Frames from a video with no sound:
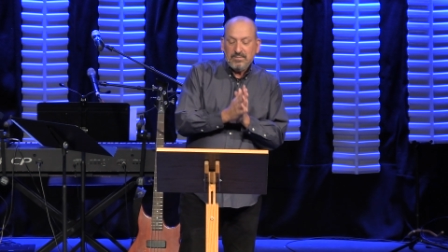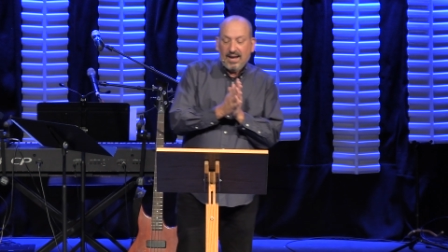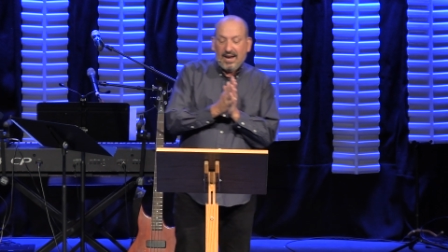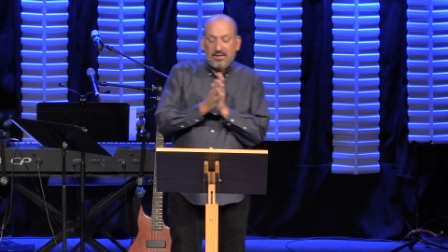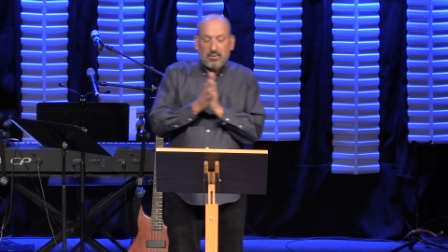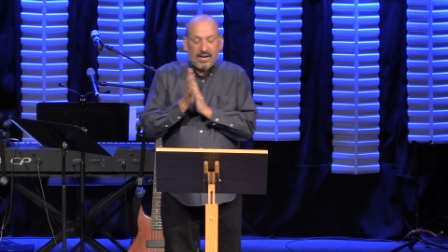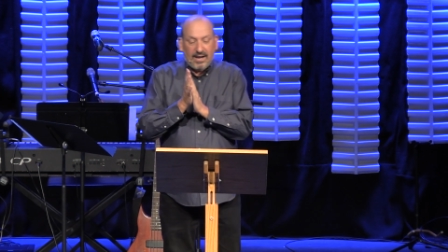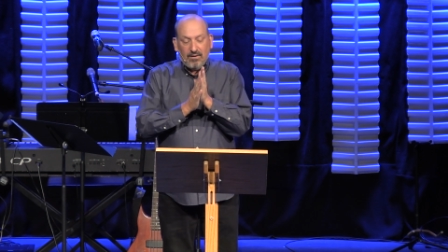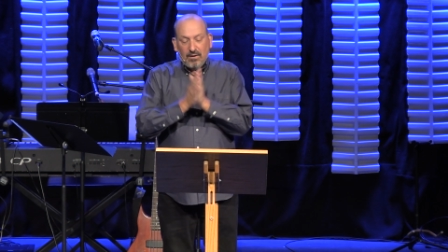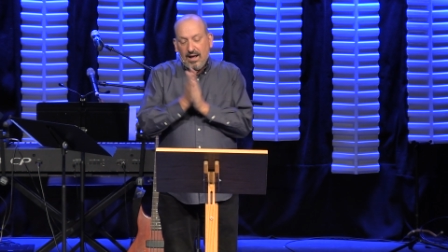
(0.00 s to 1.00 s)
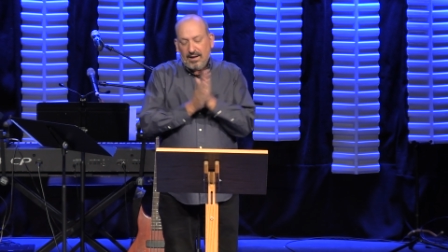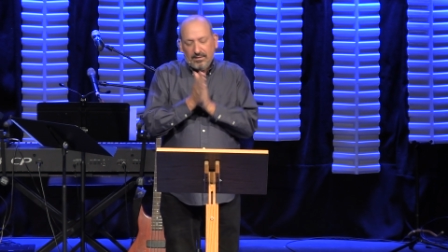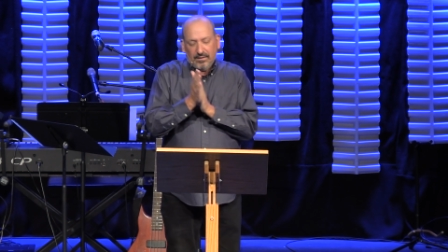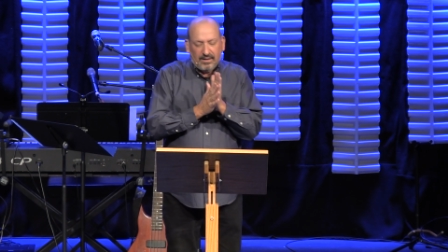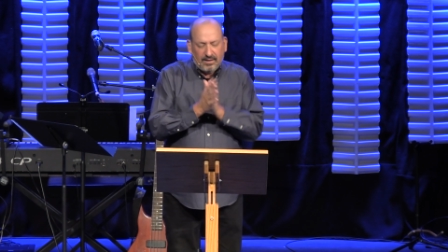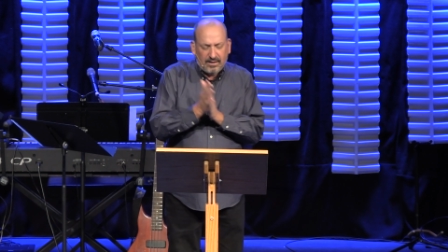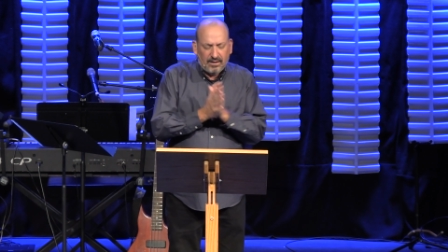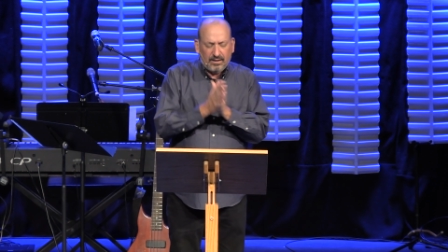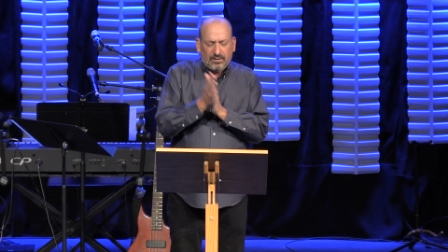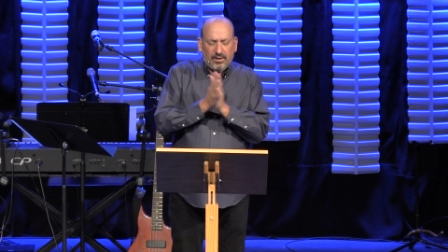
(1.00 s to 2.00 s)
and then we'll get uh,
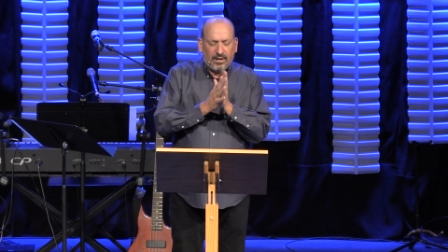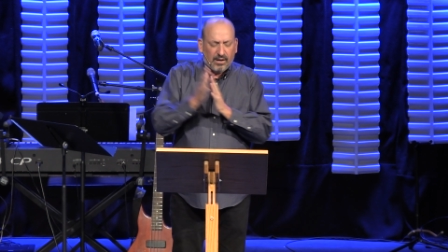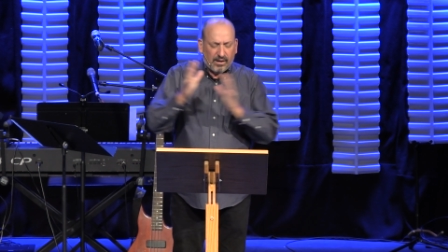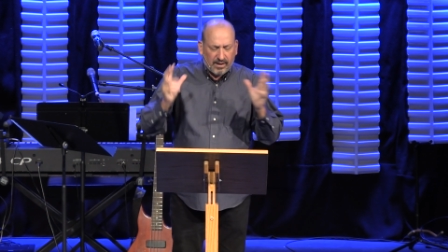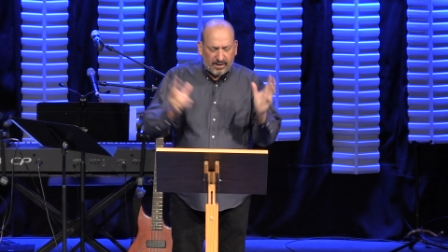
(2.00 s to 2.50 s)
concluding,